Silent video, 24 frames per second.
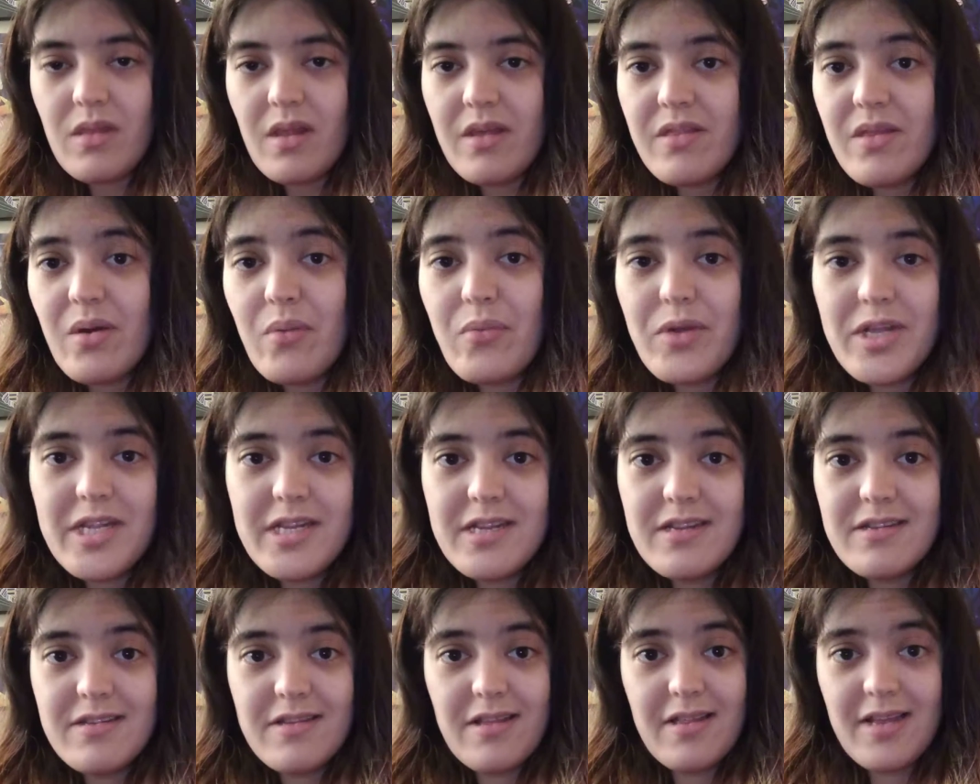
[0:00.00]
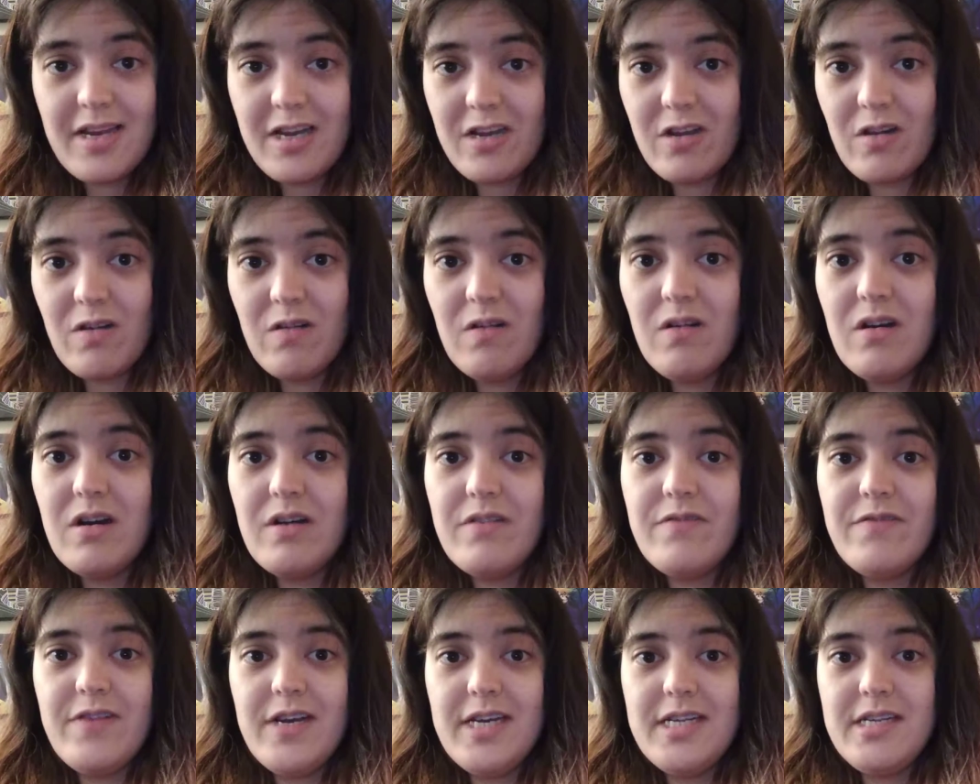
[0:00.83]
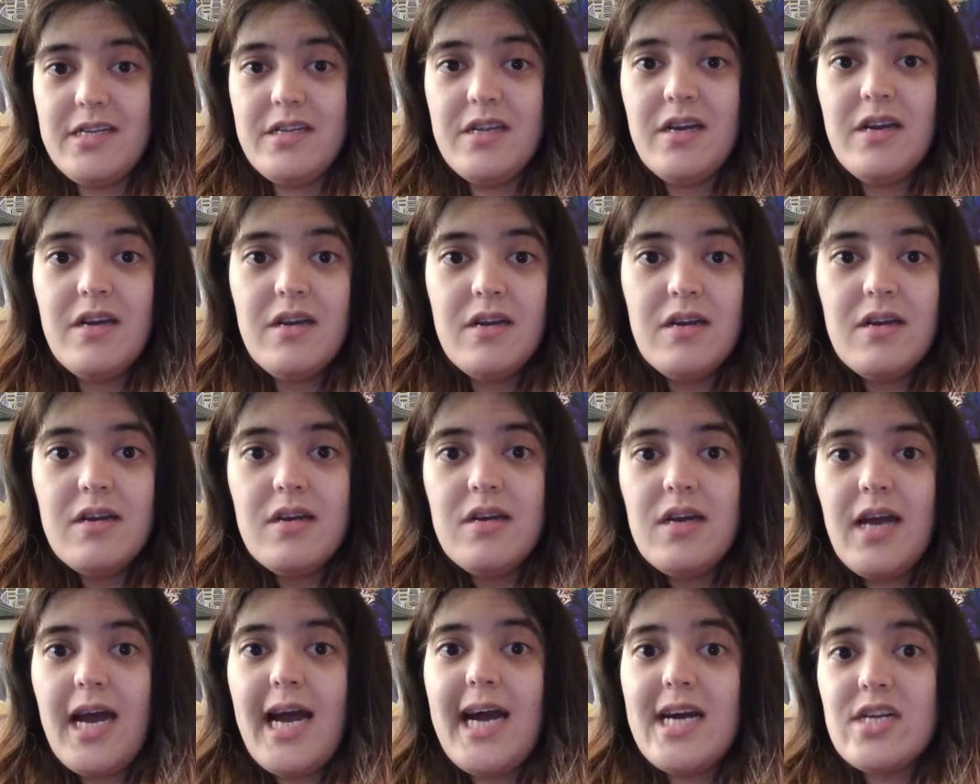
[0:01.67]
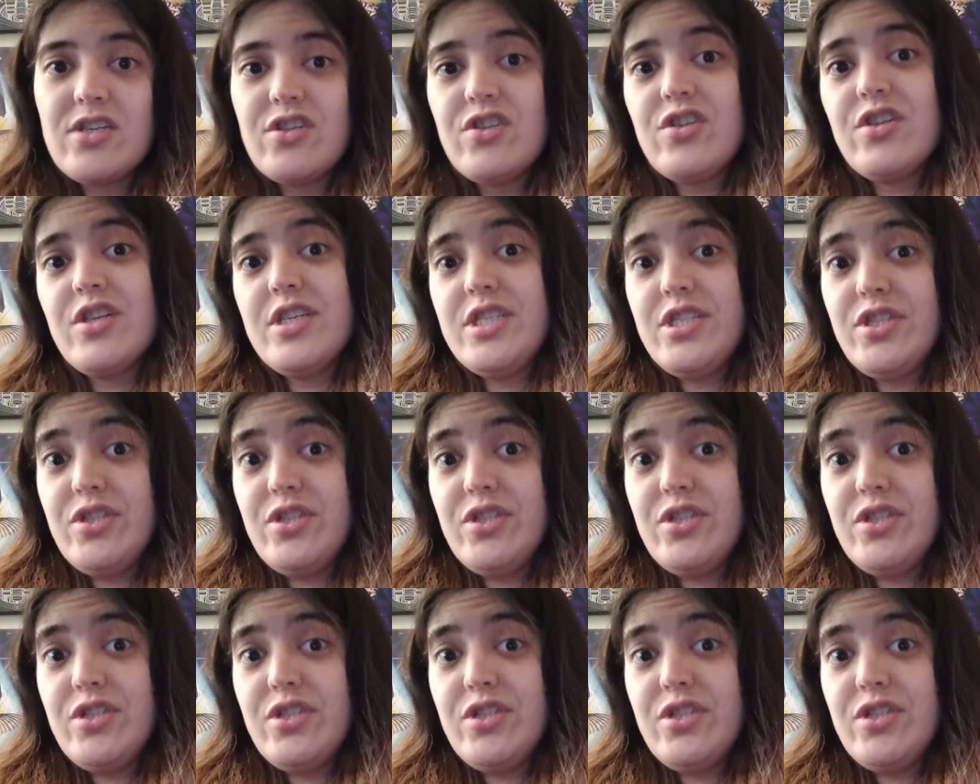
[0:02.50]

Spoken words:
that we need to let go of, and actually